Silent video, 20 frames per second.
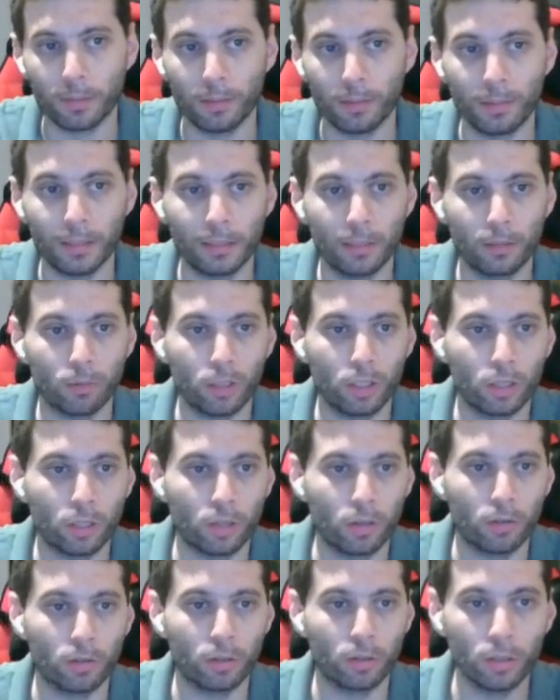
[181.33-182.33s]
the experiments, we
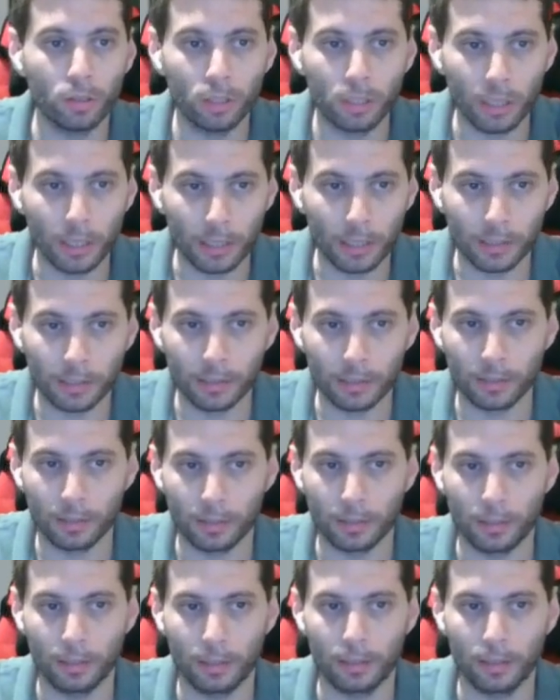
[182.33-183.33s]
show not just
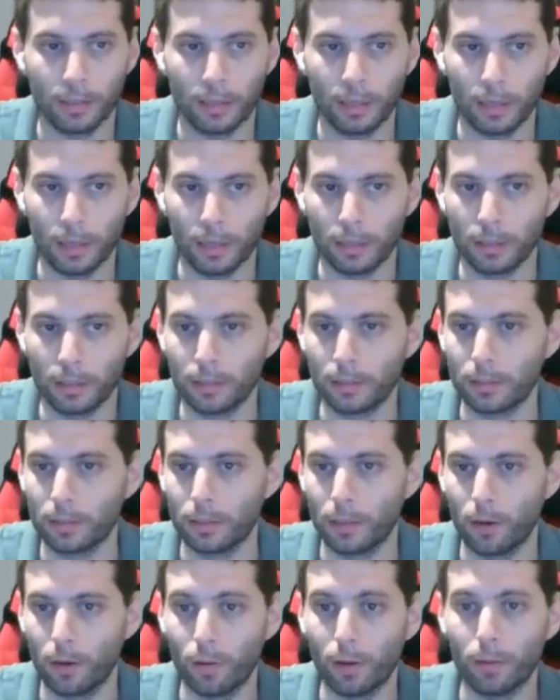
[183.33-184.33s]
that
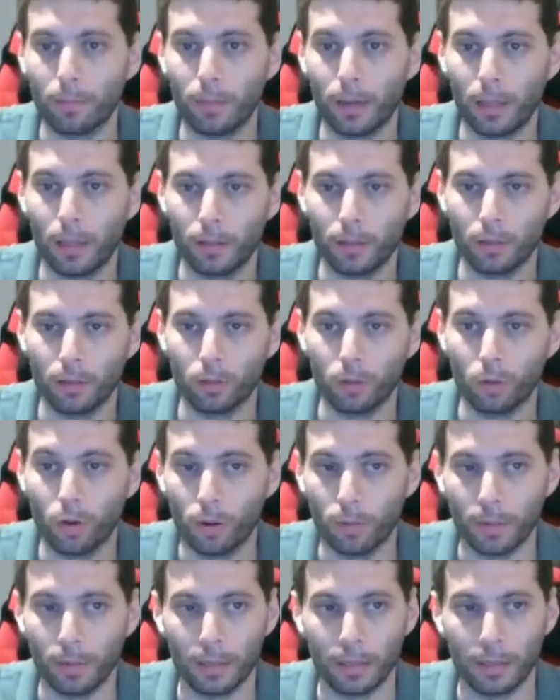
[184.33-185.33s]
our method,
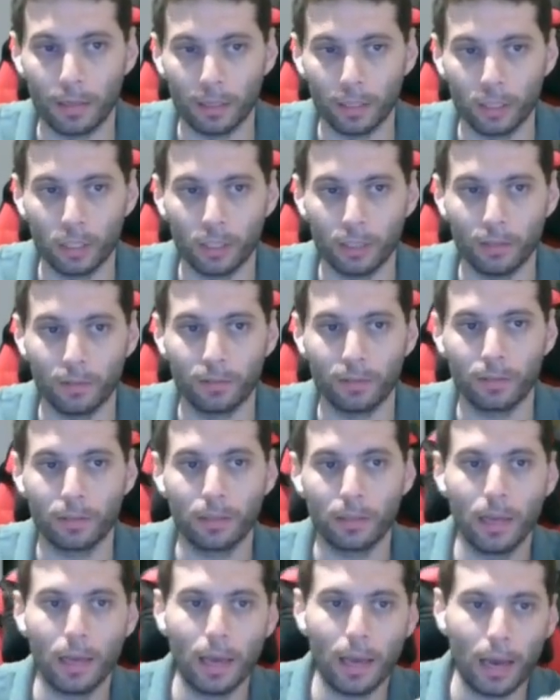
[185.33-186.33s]
ROML,
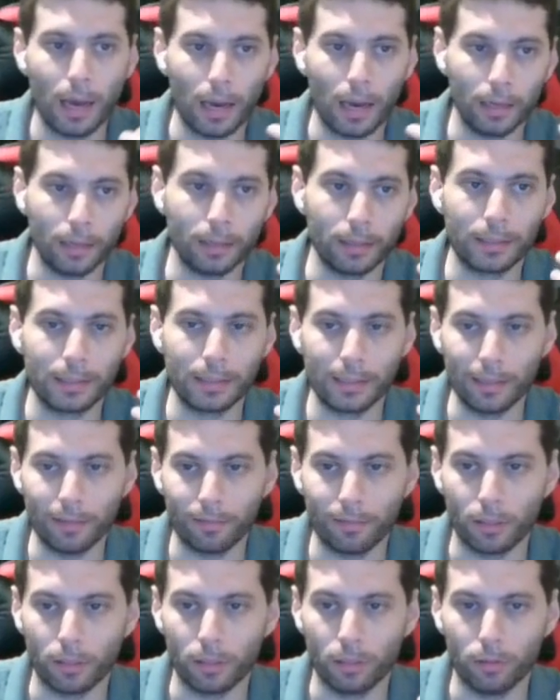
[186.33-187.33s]
achieves higher
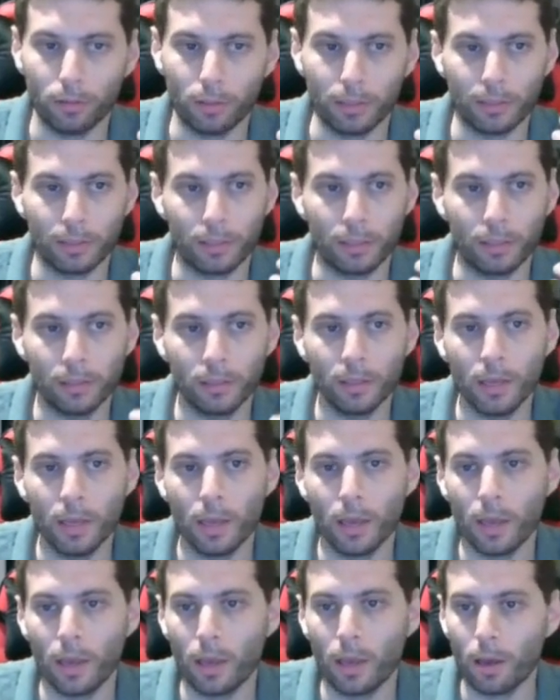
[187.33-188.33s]
CVAR return,
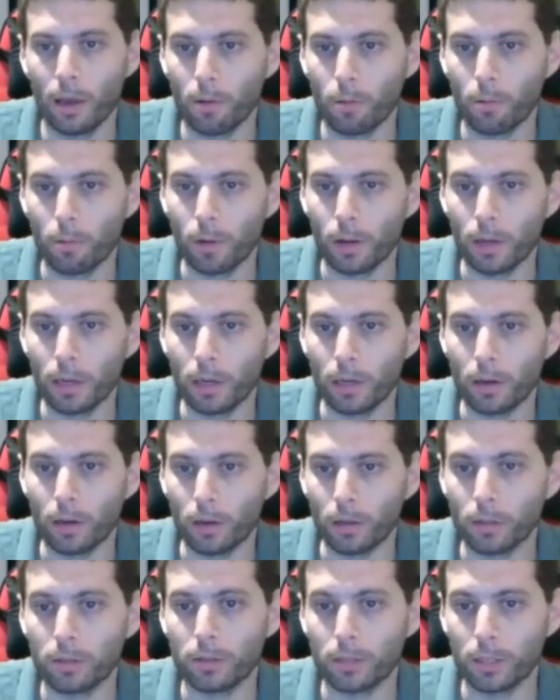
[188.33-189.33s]
we
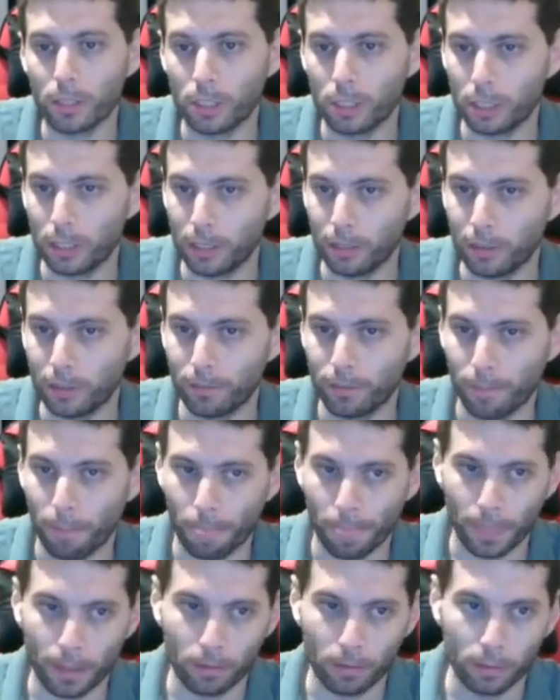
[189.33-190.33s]
also achieve
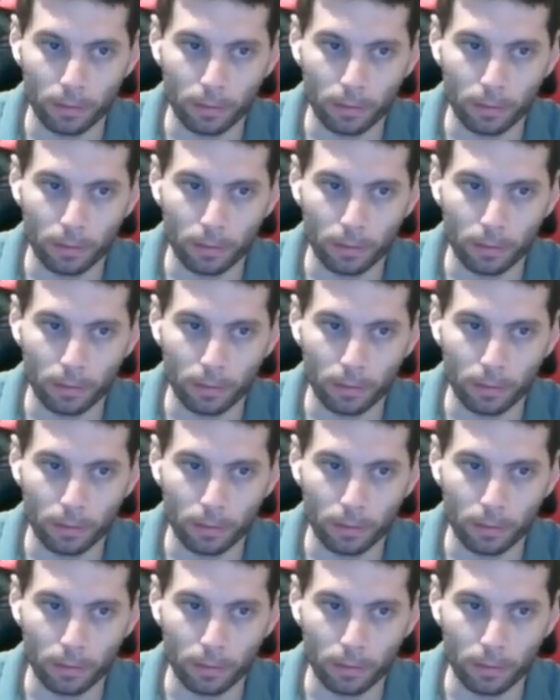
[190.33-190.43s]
